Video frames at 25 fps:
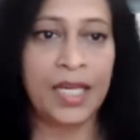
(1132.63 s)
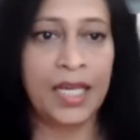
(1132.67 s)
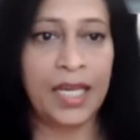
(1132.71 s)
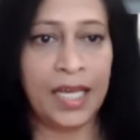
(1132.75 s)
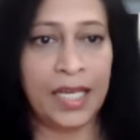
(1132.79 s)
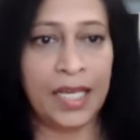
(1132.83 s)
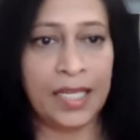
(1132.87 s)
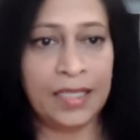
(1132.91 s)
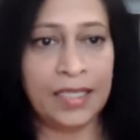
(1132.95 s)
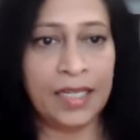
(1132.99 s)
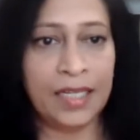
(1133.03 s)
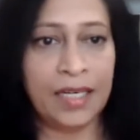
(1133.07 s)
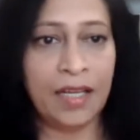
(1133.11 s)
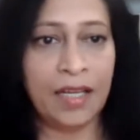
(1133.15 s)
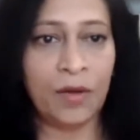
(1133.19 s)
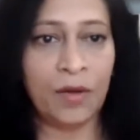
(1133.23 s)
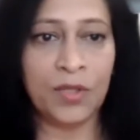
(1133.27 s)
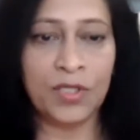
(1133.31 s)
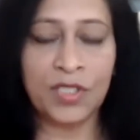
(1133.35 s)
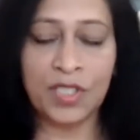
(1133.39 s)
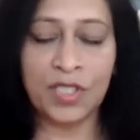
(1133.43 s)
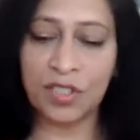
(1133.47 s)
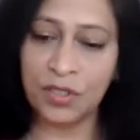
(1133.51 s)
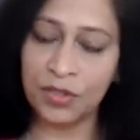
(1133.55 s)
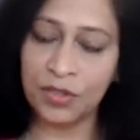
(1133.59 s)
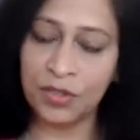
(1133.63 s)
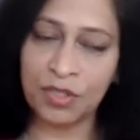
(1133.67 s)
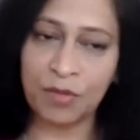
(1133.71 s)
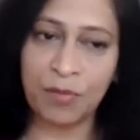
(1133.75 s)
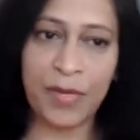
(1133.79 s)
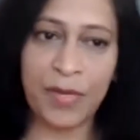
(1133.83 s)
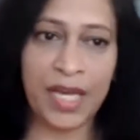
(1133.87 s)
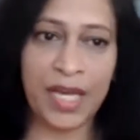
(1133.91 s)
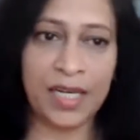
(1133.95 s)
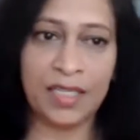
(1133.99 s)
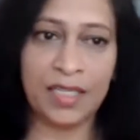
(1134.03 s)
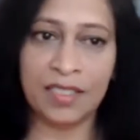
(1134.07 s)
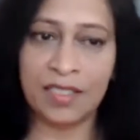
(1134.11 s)
And then I also used to
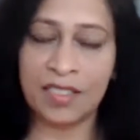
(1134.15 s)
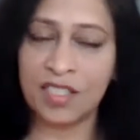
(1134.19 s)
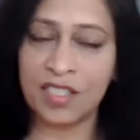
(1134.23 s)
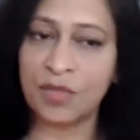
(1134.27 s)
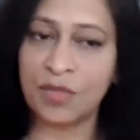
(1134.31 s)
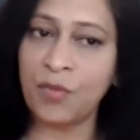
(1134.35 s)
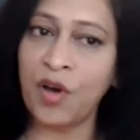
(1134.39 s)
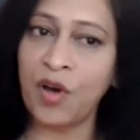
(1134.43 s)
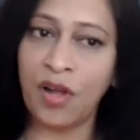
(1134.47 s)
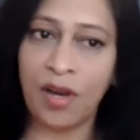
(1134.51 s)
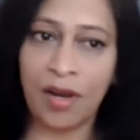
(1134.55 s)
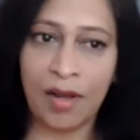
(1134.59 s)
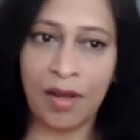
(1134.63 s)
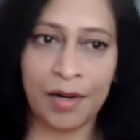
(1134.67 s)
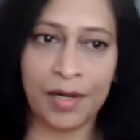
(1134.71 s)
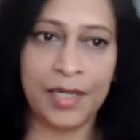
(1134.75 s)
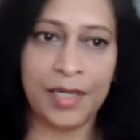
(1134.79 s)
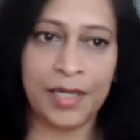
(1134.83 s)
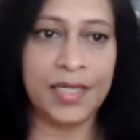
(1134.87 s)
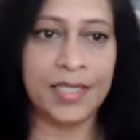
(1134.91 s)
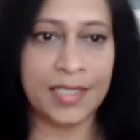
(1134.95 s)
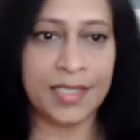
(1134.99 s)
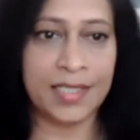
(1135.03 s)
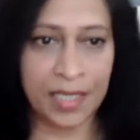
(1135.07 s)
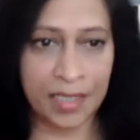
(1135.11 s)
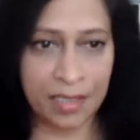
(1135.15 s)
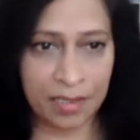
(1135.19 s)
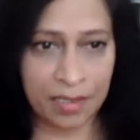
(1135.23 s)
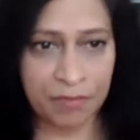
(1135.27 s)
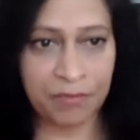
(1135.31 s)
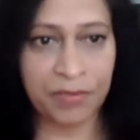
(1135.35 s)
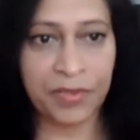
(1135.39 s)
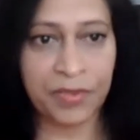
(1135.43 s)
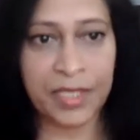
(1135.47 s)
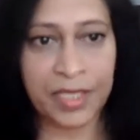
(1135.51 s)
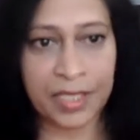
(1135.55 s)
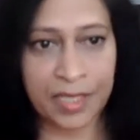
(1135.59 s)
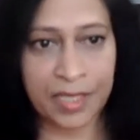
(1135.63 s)
manage a small R&D center
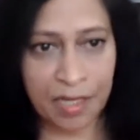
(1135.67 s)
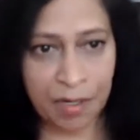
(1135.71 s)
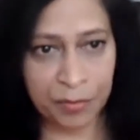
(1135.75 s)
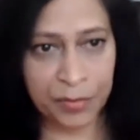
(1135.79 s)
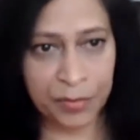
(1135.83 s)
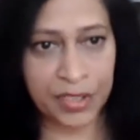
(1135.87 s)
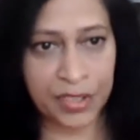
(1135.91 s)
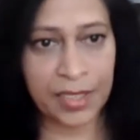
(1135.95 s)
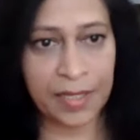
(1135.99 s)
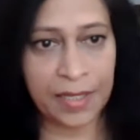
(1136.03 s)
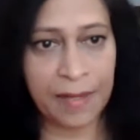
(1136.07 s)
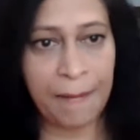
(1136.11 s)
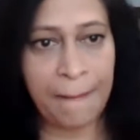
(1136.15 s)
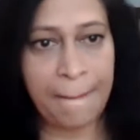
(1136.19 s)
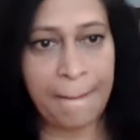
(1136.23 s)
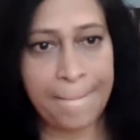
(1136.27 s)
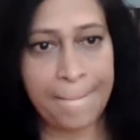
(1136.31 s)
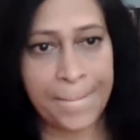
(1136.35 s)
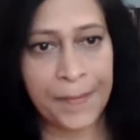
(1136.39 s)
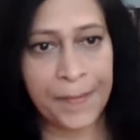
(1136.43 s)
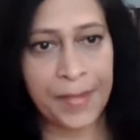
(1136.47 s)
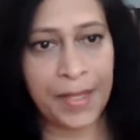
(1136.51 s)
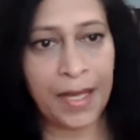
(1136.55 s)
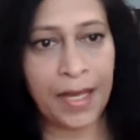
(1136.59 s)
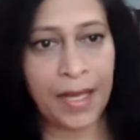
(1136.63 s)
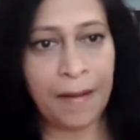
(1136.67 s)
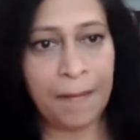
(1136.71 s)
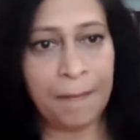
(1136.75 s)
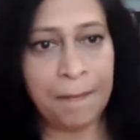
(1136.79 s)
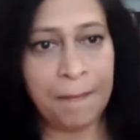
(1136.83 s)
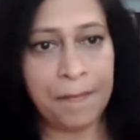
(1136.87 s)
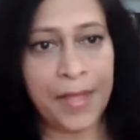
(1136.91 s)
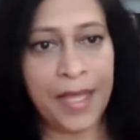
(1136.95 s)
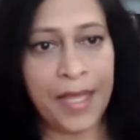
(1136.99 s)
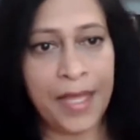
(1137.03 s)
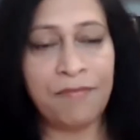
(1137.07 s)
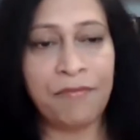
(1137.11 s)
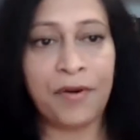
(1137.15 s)
for that company.
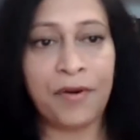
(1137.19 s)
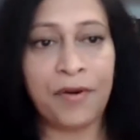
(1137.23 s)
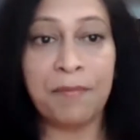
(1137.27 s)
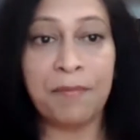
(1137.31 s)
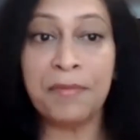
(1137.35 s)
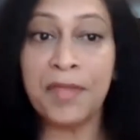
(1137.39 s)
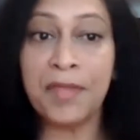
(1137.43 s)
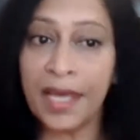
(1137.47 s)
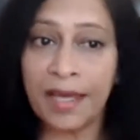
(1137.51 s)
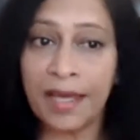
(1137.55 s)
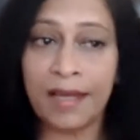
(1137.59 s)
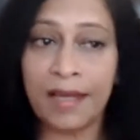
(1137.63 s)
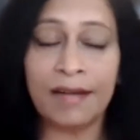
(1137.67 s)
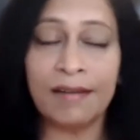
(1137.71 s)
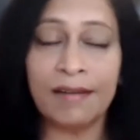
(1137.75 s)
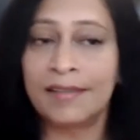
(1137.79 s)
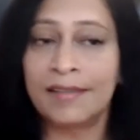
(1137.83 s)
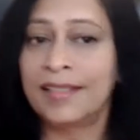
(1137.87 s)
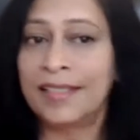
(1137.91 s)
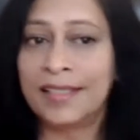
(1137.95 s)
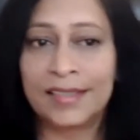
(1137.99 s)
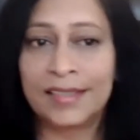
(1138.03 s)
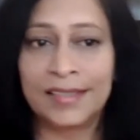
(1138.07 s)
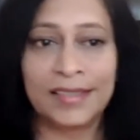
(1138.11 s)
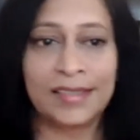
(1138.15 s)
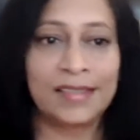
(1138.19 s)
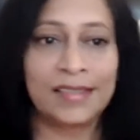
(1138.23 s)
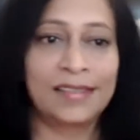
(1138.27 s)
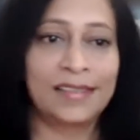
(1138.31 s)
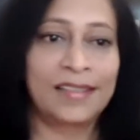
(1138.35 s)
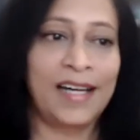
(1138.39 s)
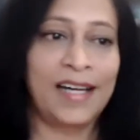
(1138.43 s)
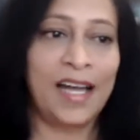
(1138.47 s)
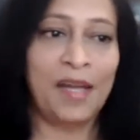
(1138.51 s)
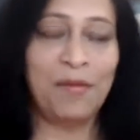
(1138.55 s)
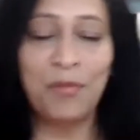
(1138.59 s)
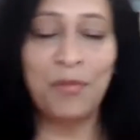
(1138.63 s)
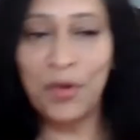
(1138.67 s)
And from there,
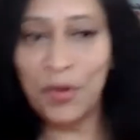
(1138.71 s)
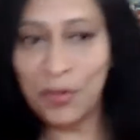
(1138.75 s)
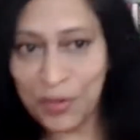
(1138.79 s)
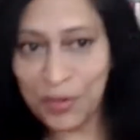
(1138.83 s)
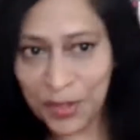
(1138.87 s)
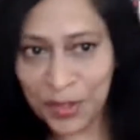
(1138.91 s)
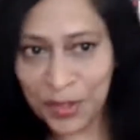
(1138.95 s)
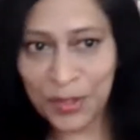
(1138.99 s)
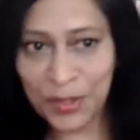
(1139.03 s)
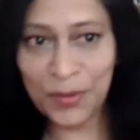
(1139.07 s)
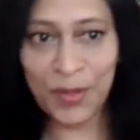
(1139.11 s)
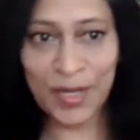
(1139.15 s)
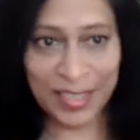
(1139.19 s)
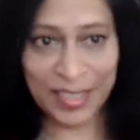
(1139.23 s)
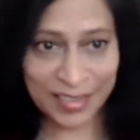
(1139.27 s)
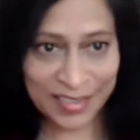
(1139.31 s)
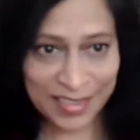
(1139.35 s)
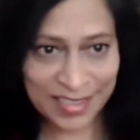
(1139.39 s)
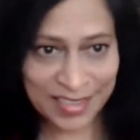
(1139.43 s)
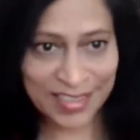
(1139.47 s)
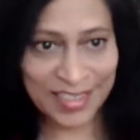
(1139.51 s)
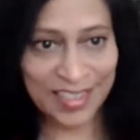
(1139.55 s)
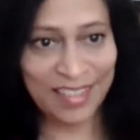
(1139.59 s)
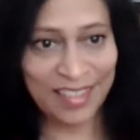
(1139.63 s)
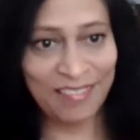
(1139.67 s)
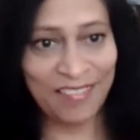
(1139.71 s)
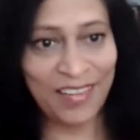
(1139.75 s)
I moved to US.